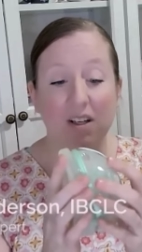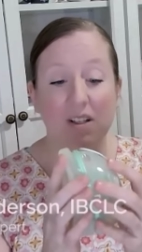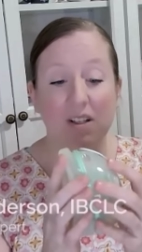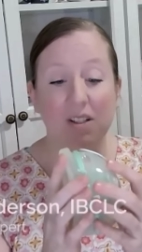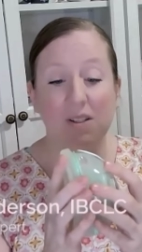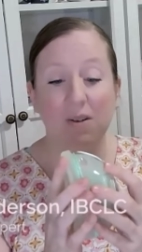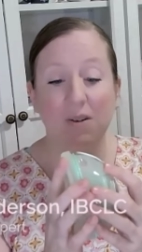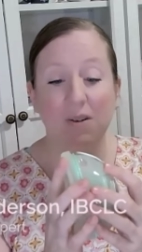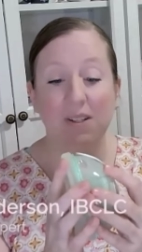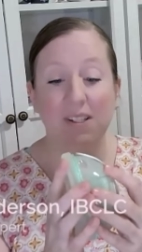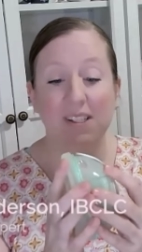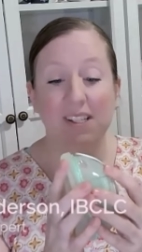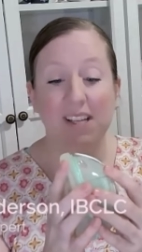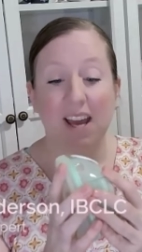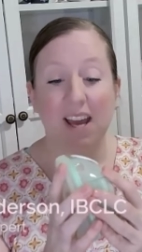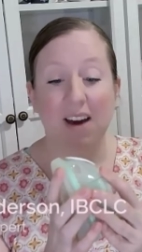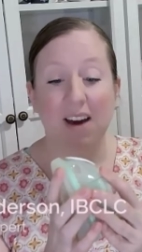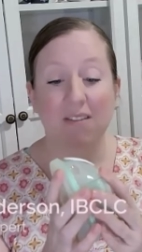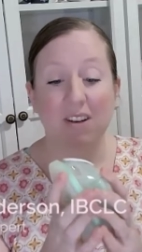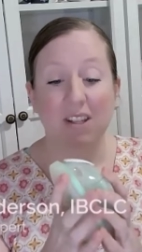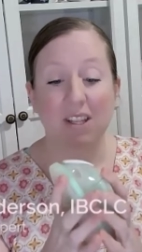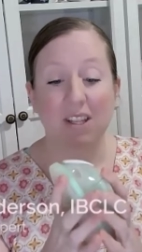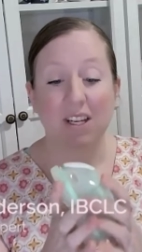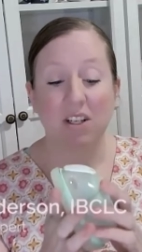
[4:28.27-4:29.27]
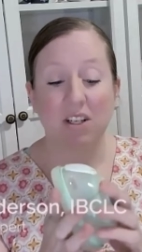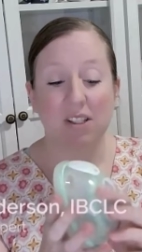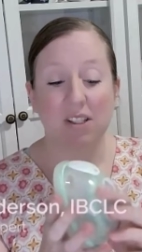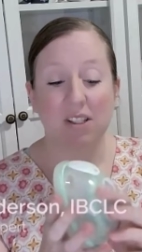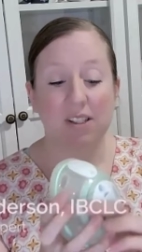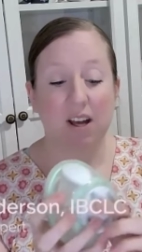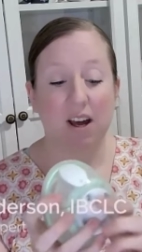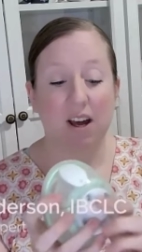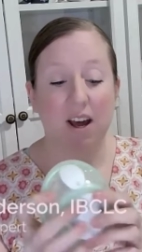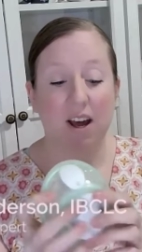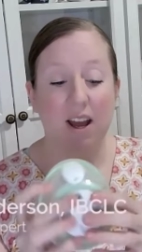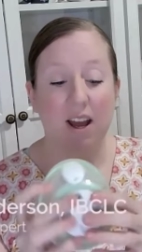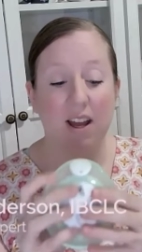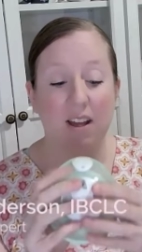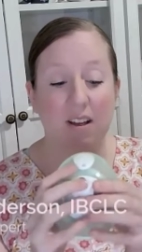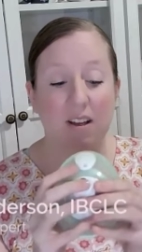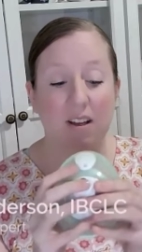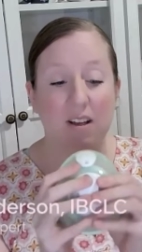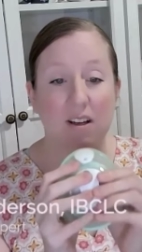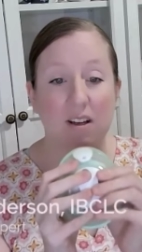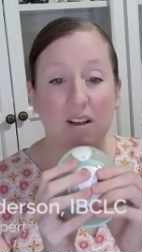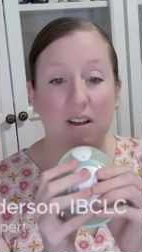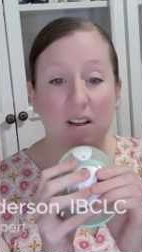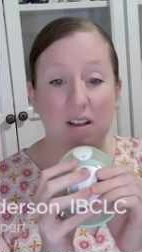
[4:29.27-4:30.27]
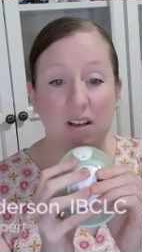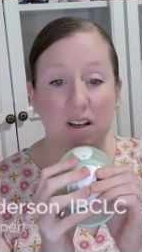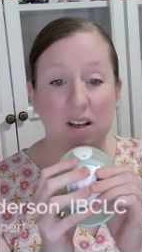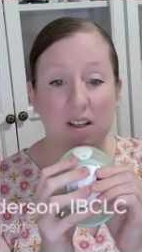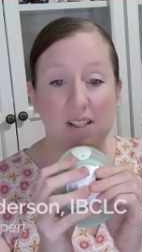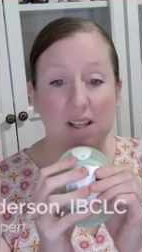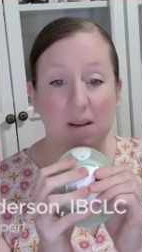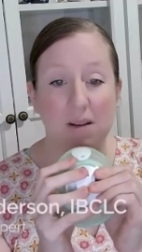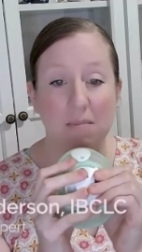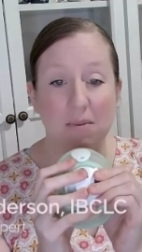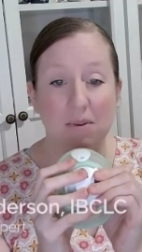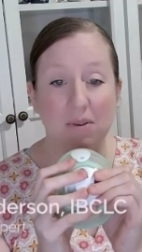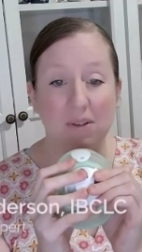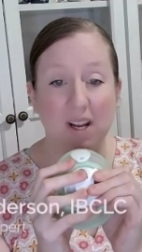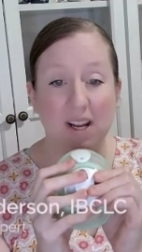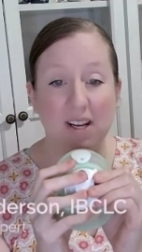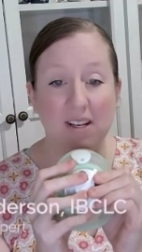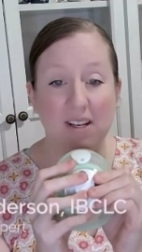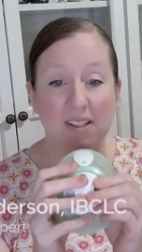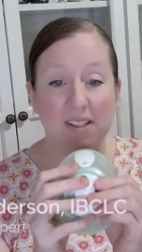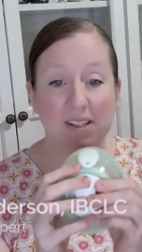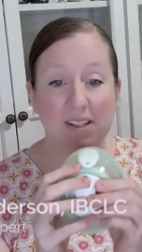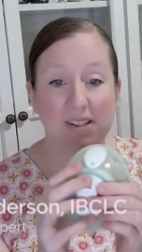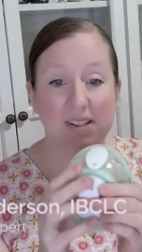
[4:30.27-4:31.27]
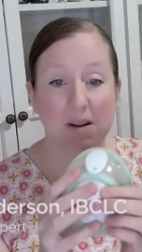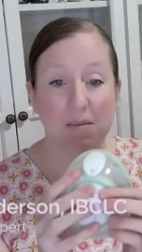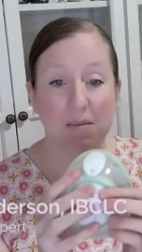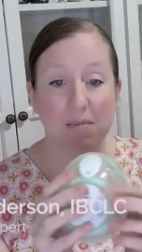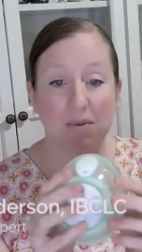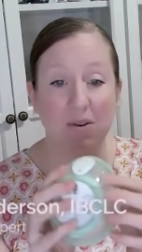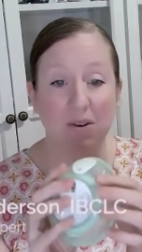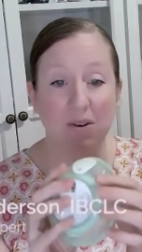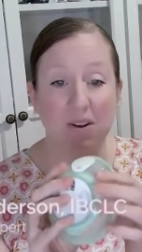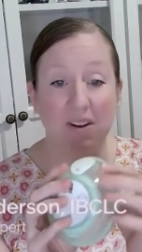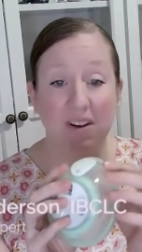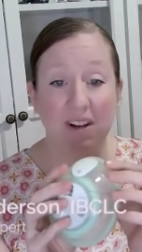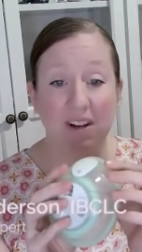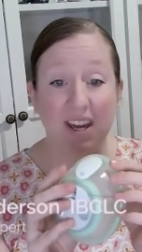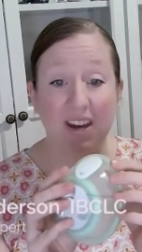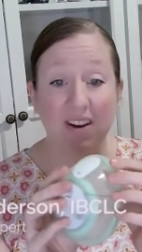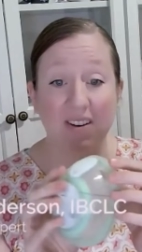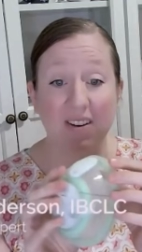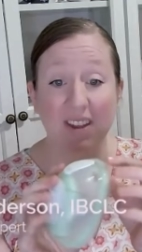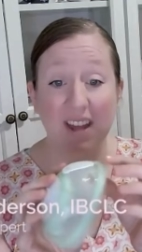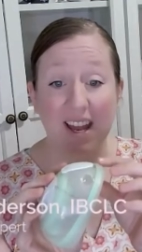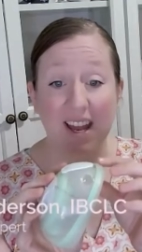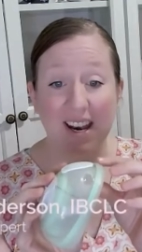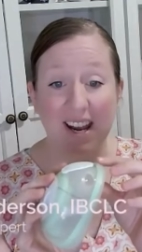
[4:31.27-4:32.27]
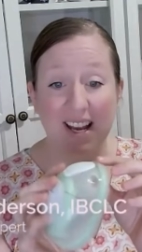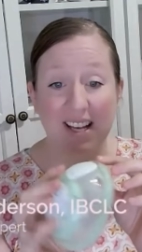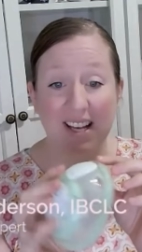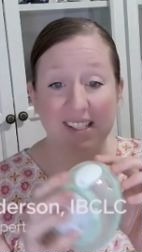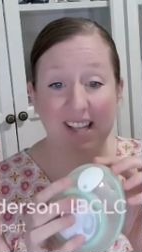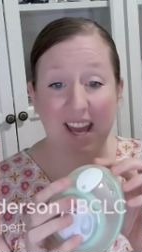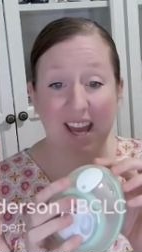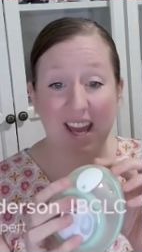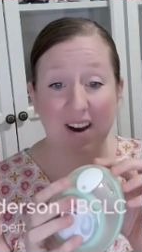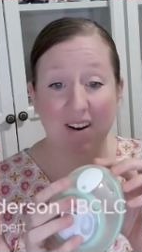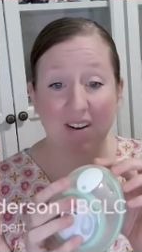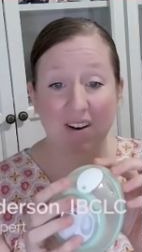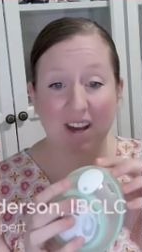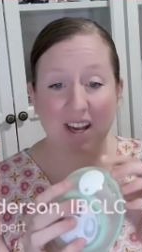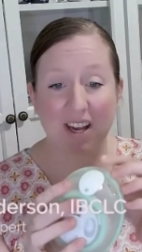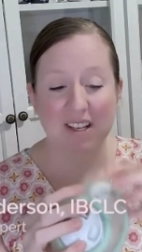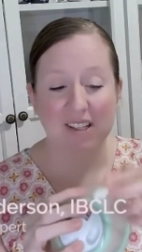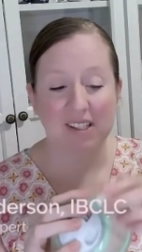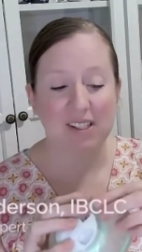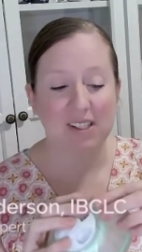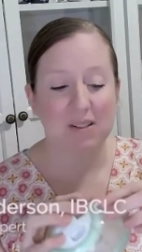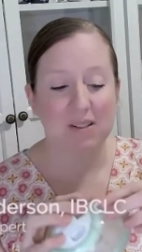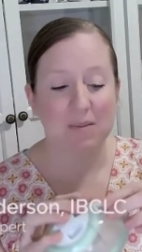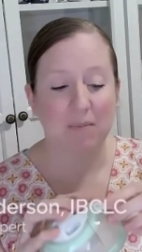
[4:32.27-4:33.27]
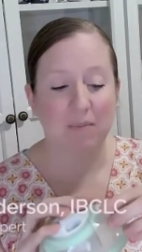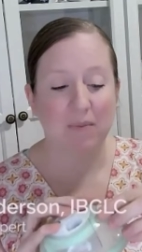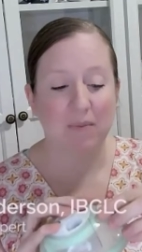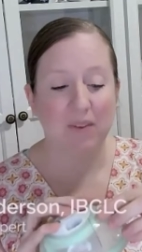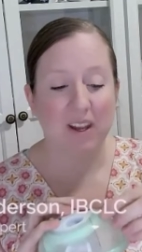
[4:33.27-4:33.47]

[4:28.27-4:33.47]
So you can see everything just got assembled and disassembled. You can hear that nice air hiss.